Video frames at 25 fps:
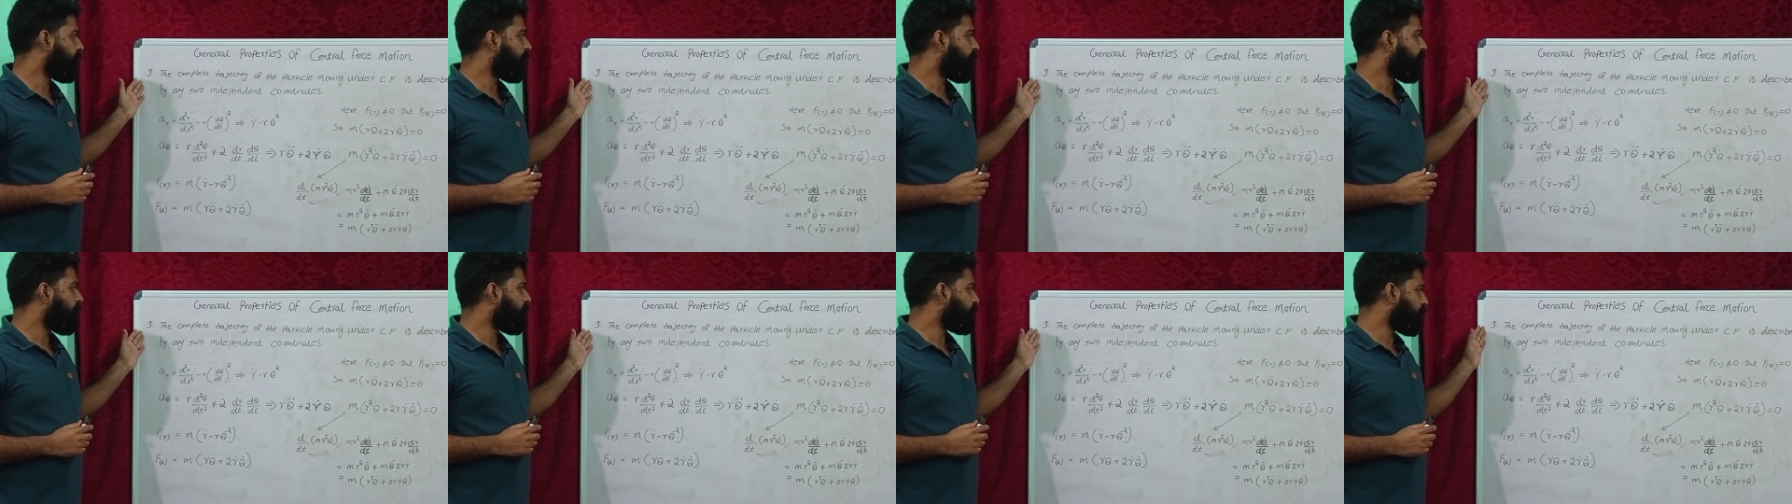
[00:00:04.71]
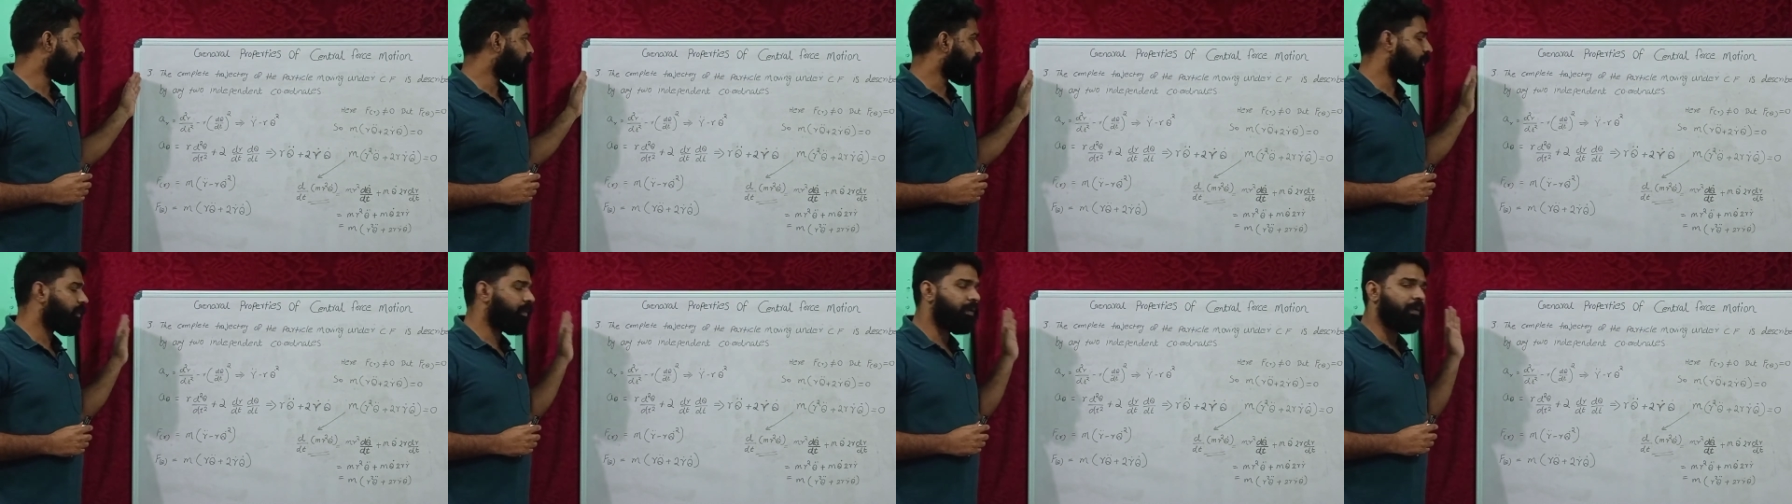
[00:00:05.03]

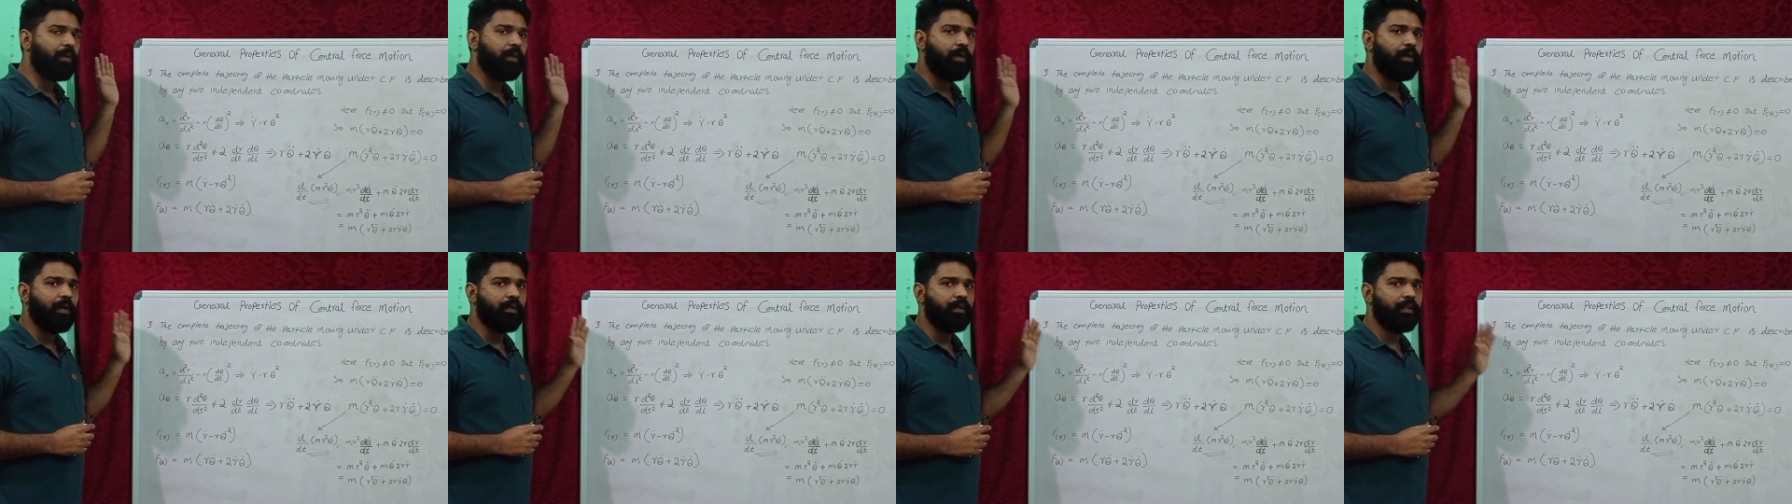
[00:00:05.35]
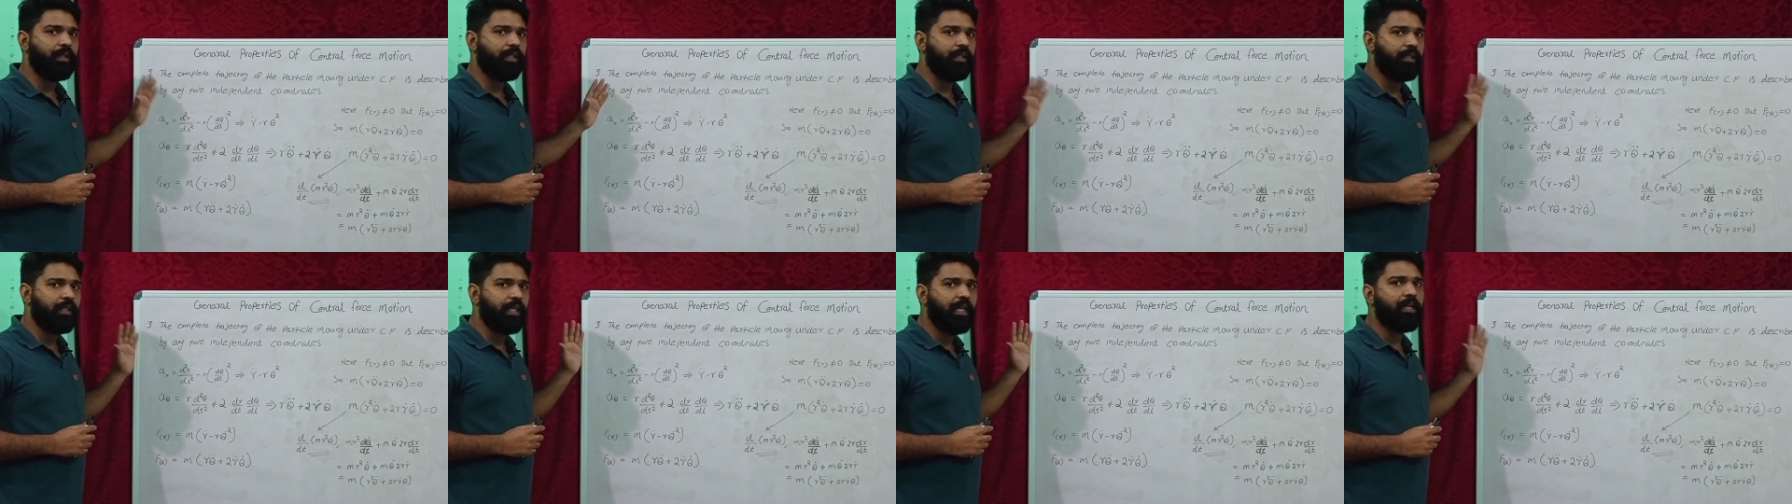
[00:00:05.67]
So
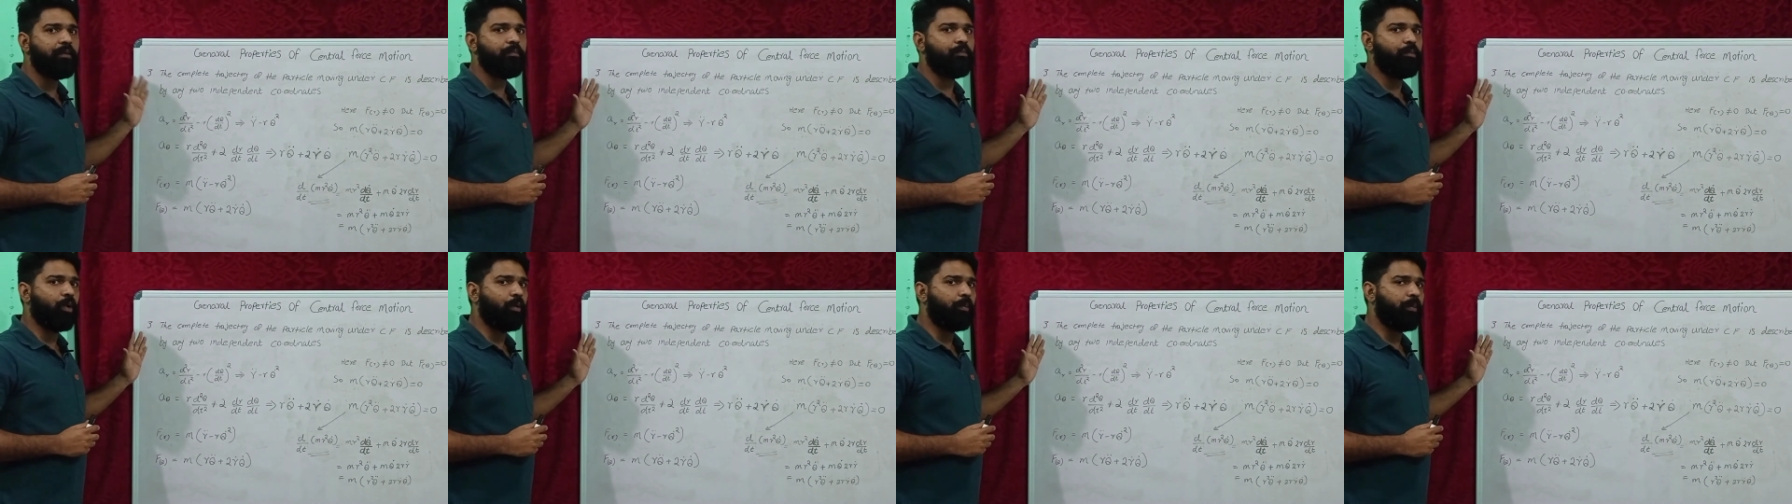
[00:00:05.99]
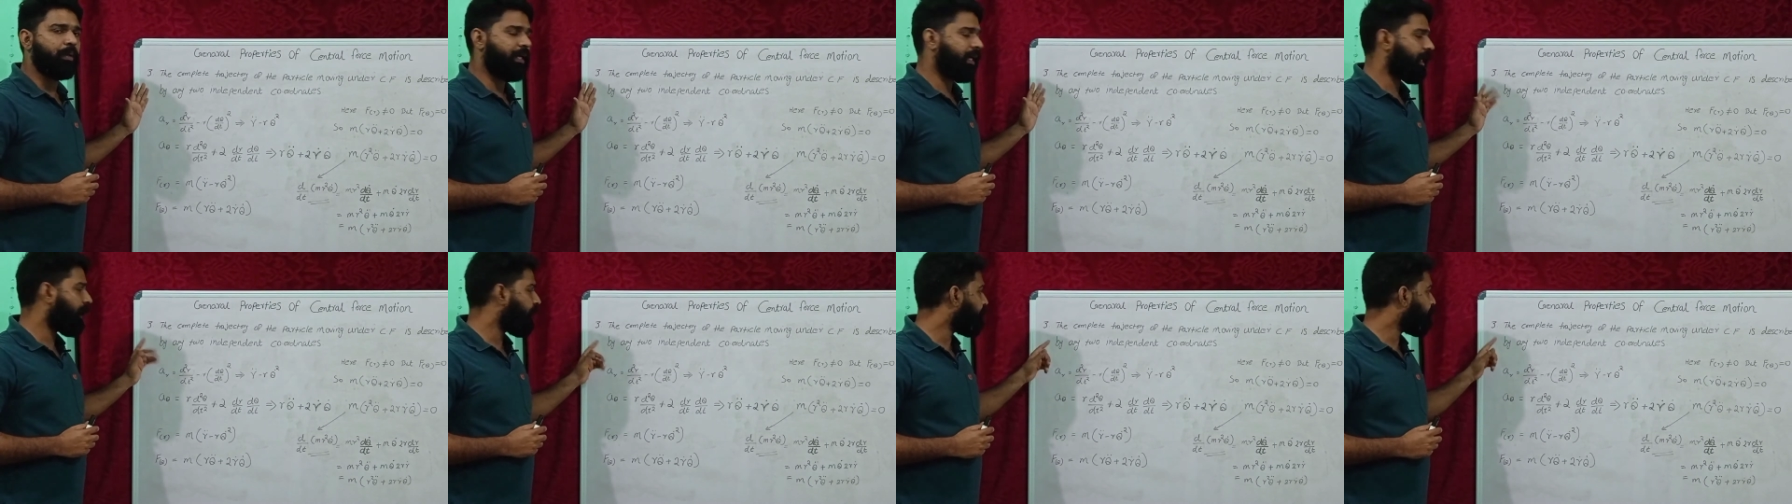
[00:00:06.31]
the third
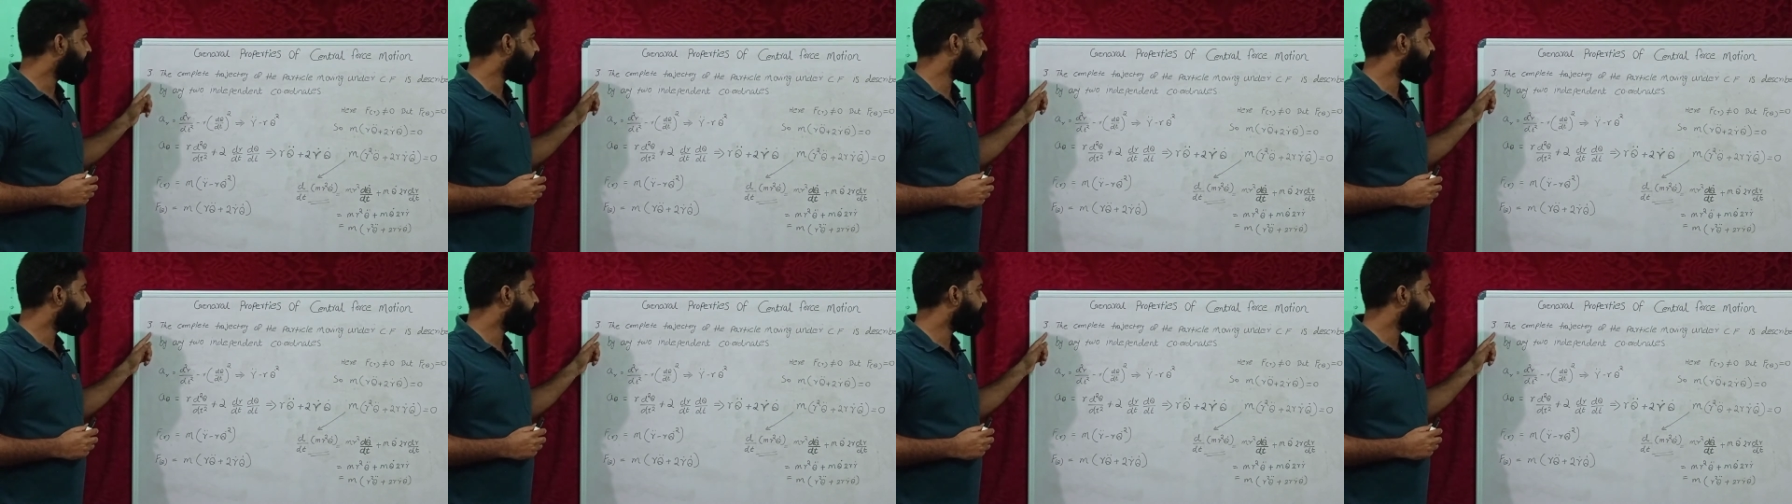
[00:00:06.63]
property,